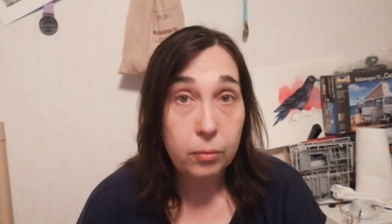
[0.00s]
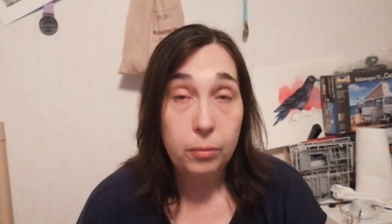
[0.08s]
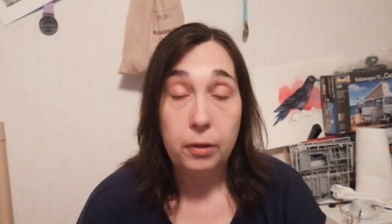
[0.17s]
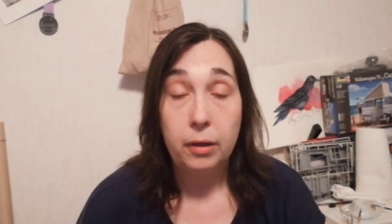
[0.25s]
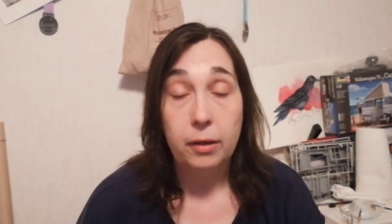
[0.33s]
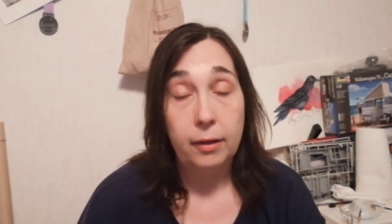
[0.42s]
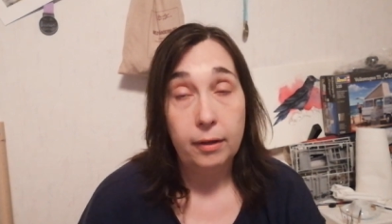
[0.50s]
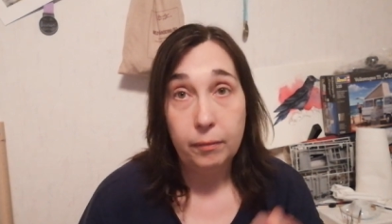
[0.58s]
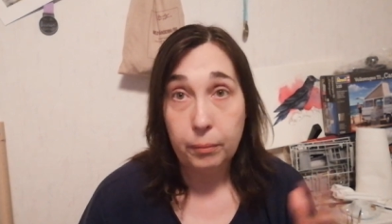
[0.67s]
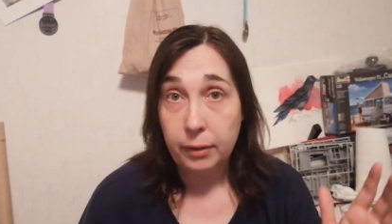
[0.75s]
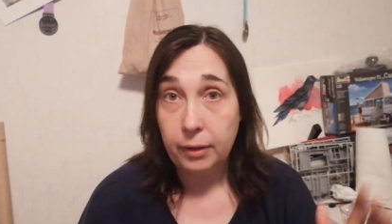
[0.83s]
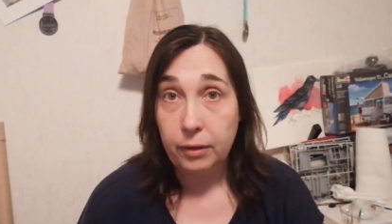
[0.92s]
We're gonna
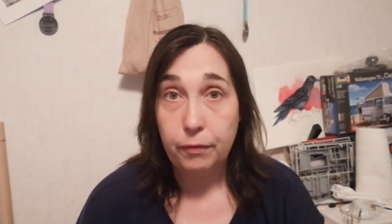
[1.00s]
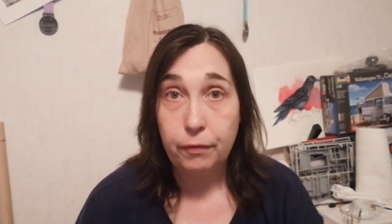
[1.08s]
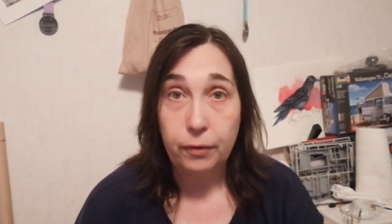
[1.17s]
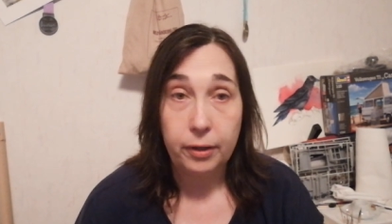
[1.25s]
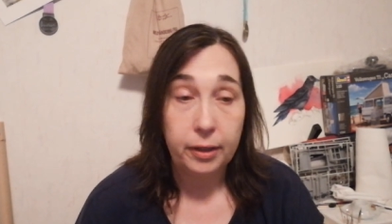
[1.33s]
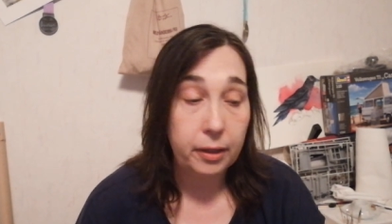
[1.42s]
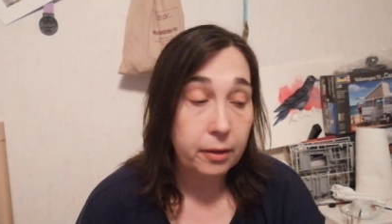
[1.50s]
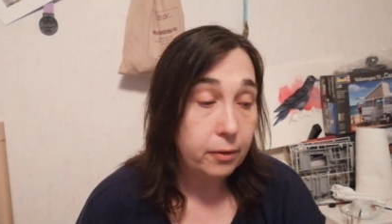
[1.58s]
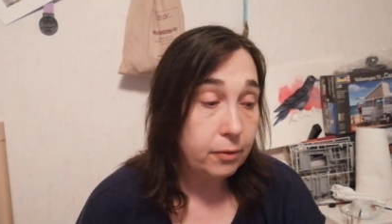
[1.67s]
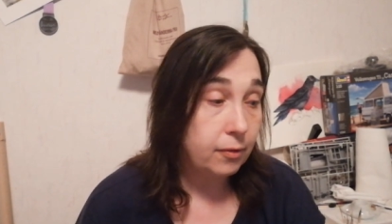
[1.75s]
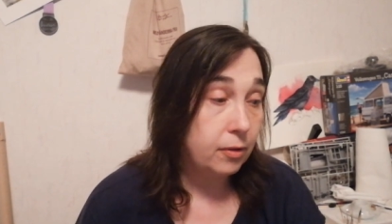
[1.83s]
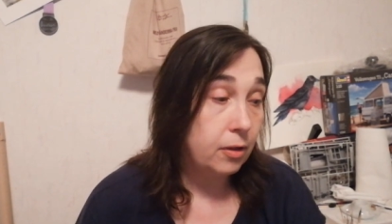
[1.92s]
live with it for
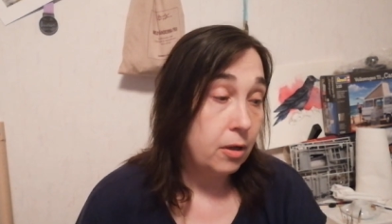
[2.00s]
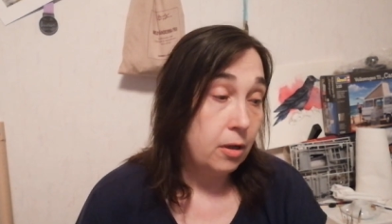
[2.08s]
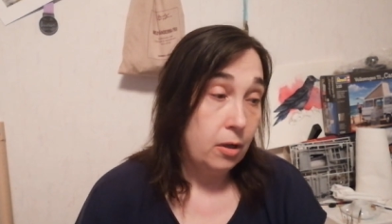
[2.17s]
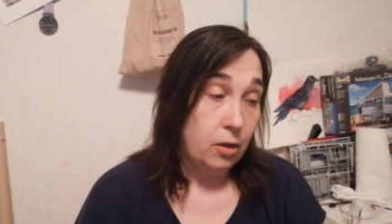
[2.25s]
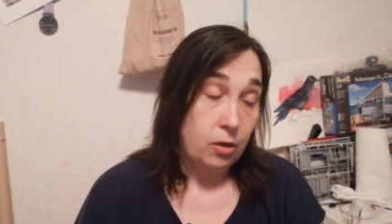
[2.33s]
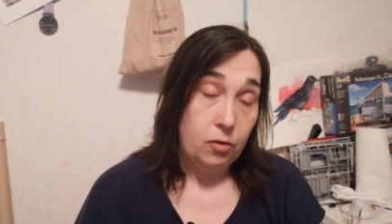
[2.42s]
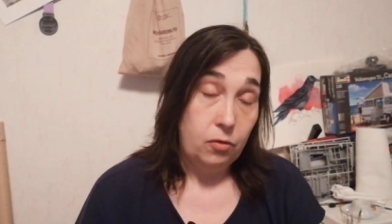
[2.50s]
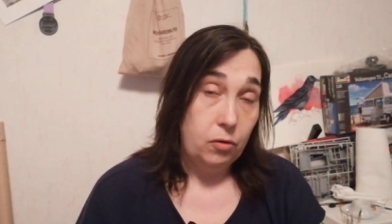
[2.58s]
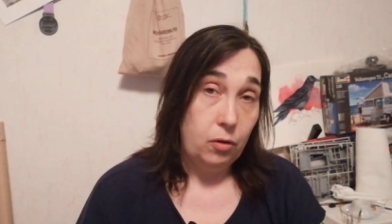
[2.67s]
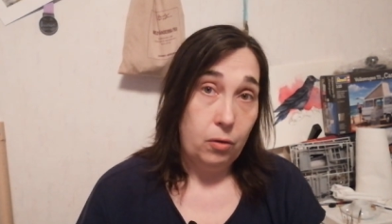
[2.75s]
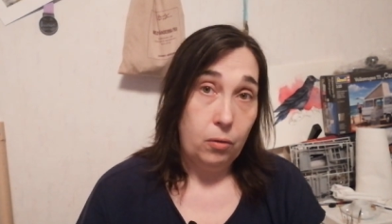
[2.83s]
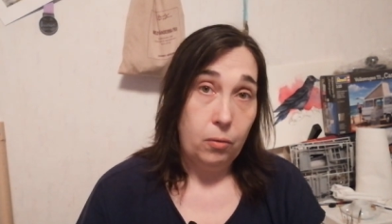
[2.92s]
years.
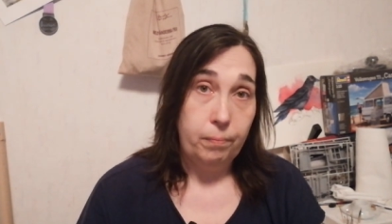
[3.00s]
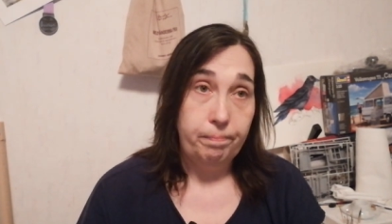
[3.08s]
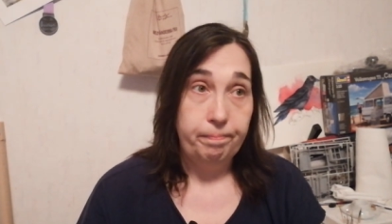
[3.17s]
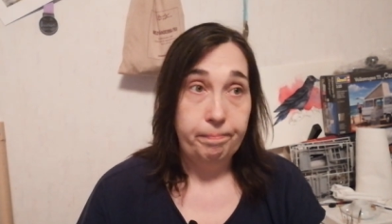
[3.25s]
So